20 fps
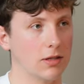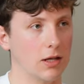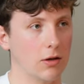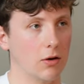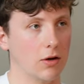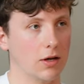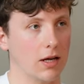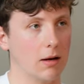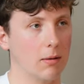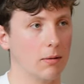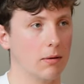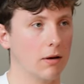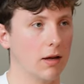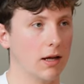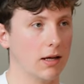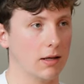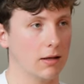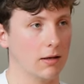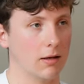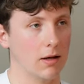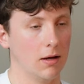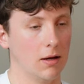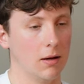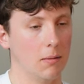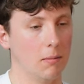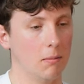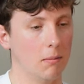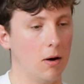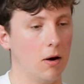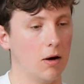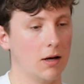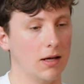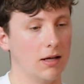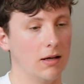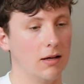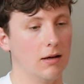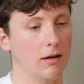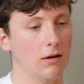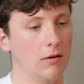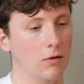They're not getting like
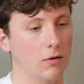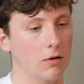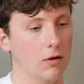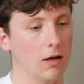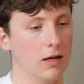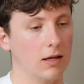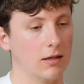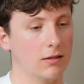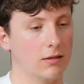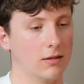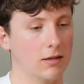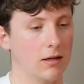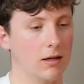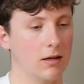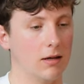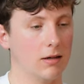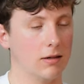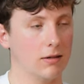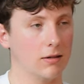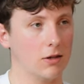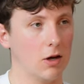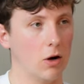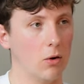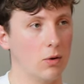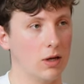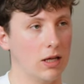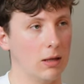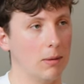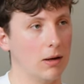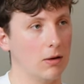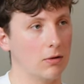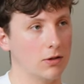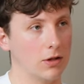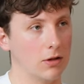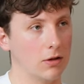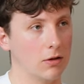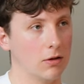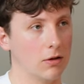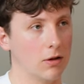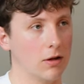marketed or like cold emailed,
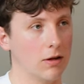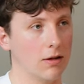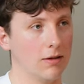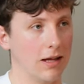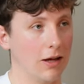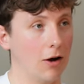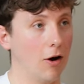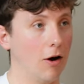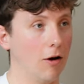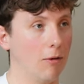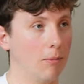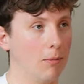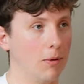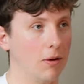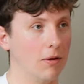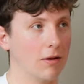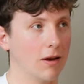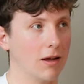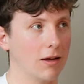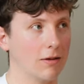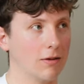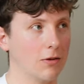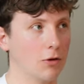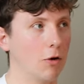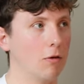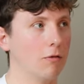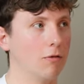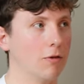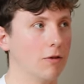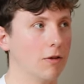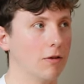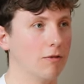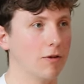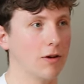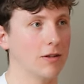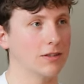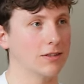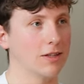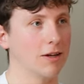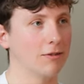you know? They are, but like not for the
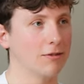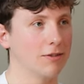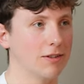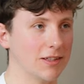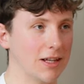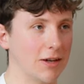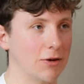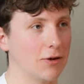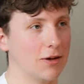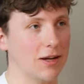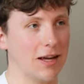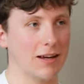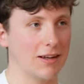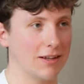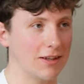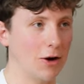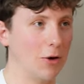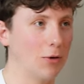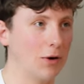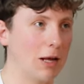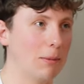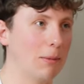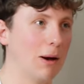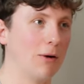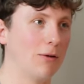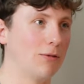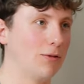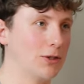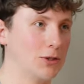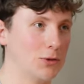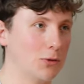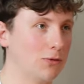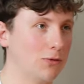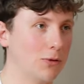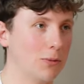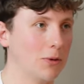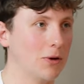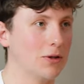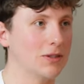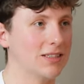fun stuff. They're not getting cold emailed for short
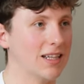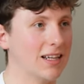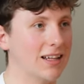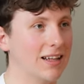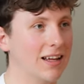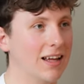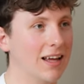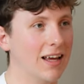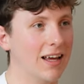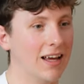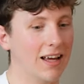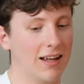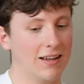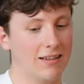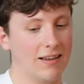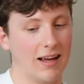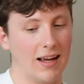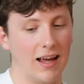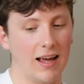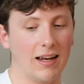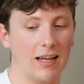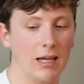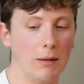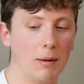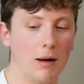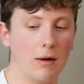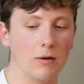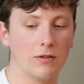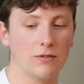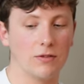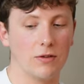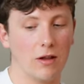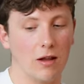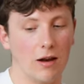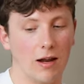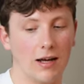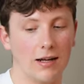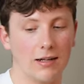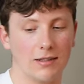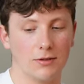form content. Yeah. They're getting emails for the
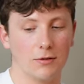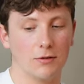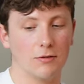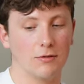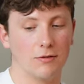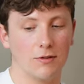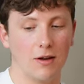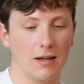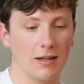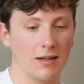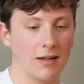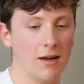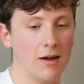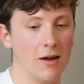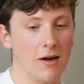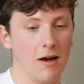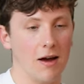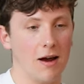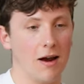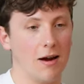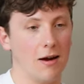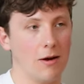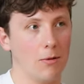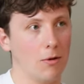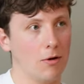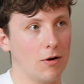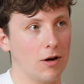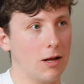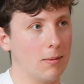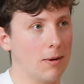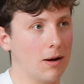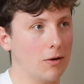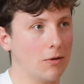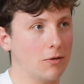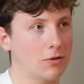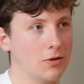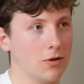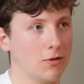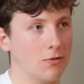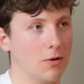likes of like, hey, we're an
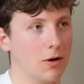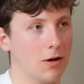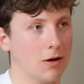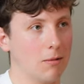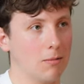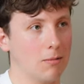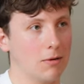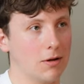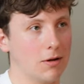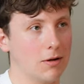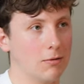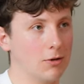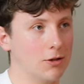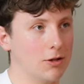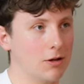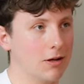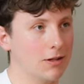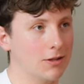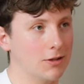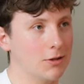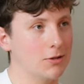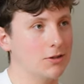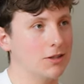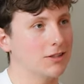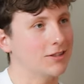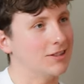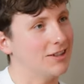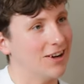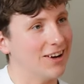email software company. Would you like to use us?